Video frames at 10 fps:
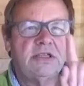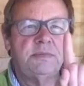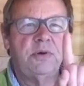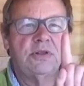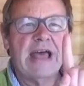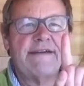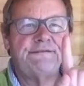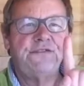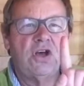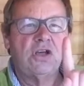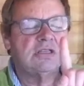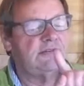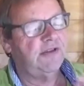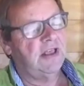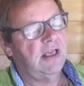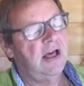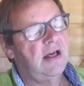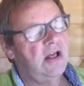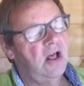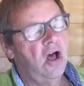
you to put that first finger